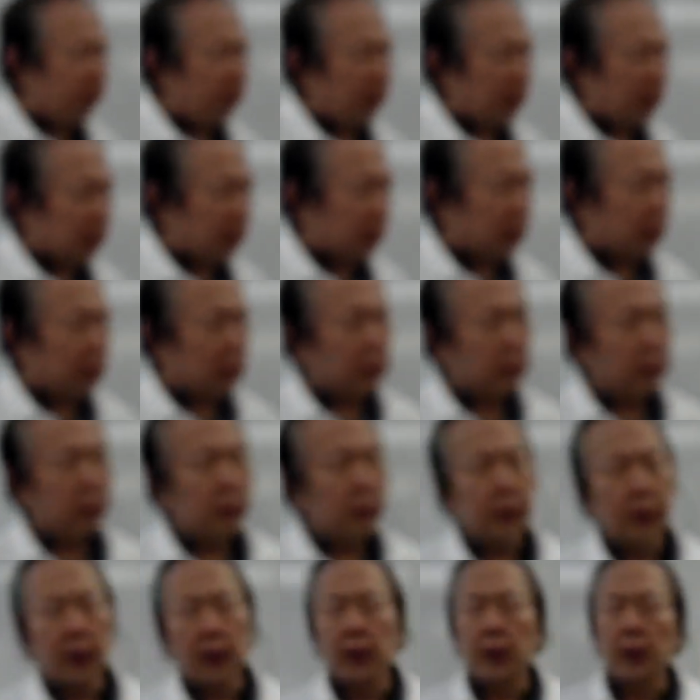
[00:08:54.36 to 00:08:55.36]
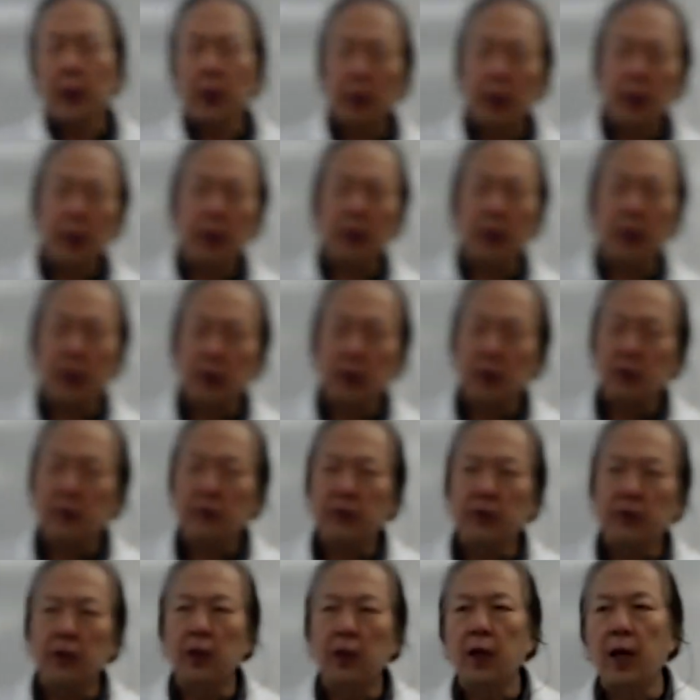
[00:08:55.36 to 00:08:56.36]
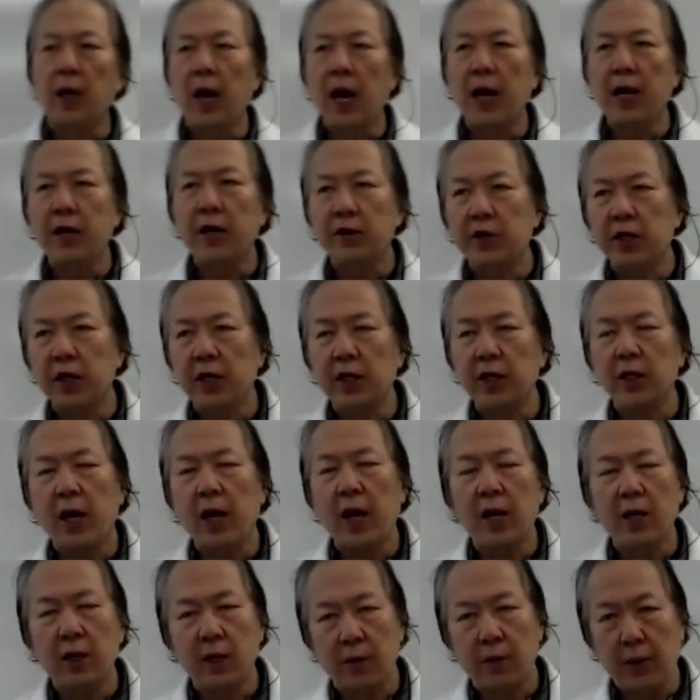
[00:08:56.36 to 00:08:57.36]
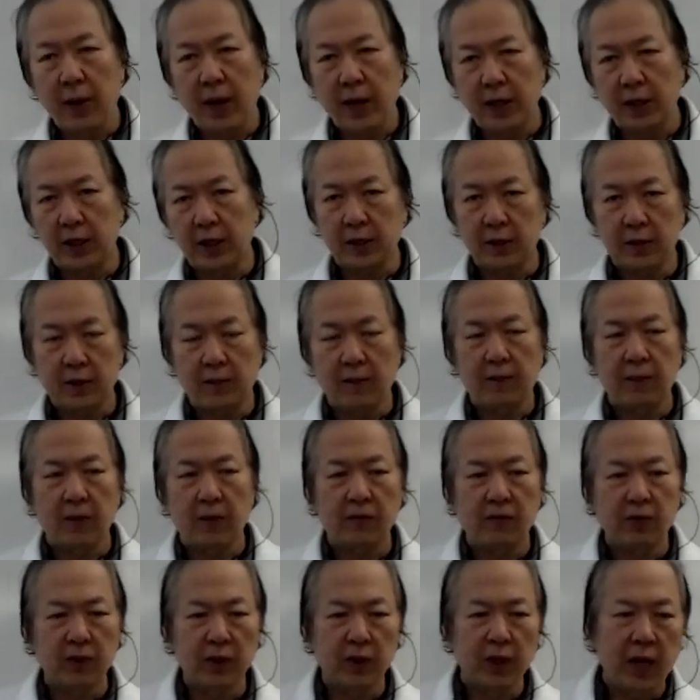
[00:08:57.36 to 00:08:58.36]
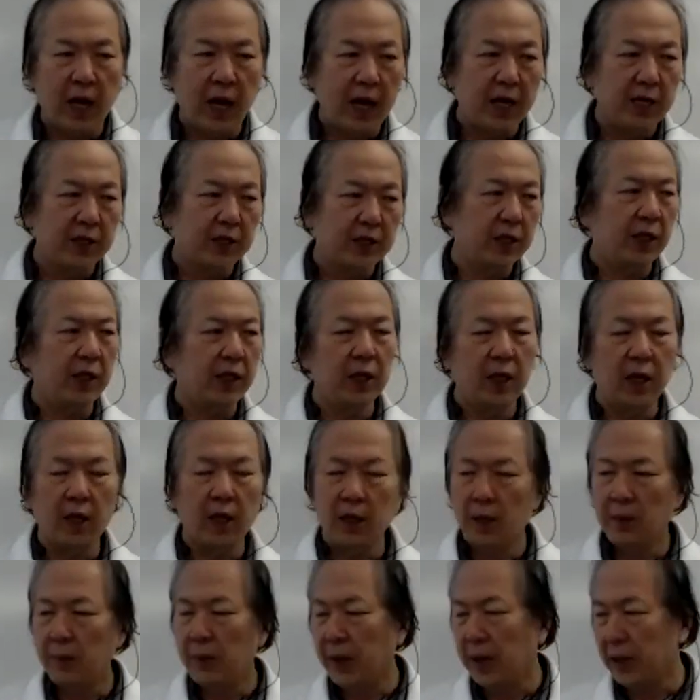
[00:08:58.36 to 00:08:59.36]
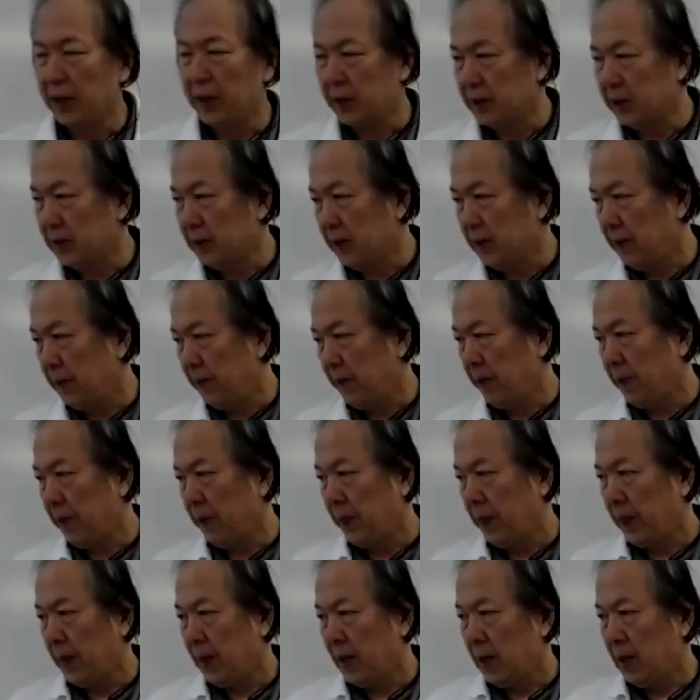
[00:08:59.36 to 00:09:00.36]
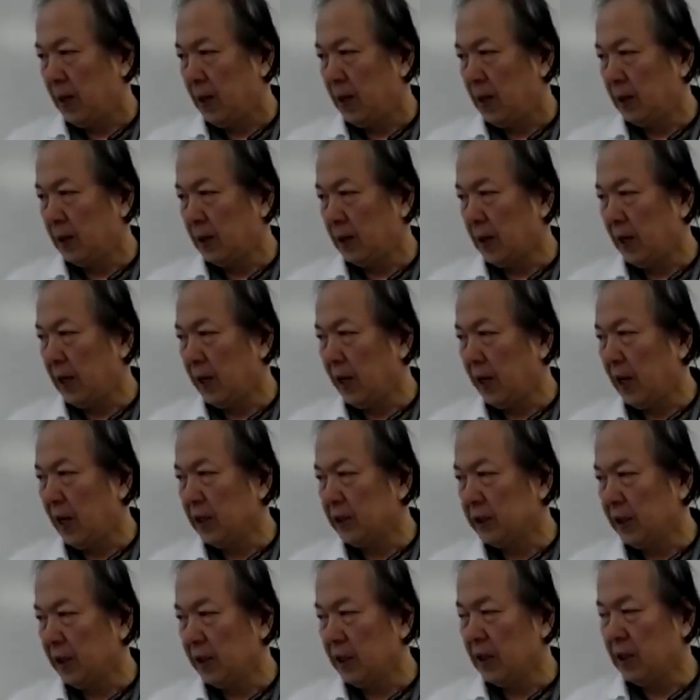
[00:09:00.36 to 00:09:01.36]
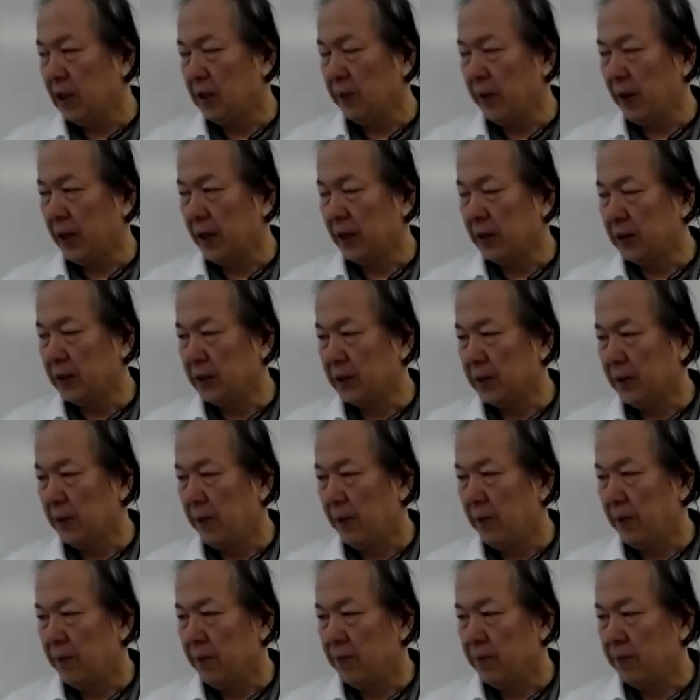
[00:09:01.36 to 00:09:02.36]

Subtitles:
4 in here for the acid and the base. For the acid and the base. Okay, acid and the base.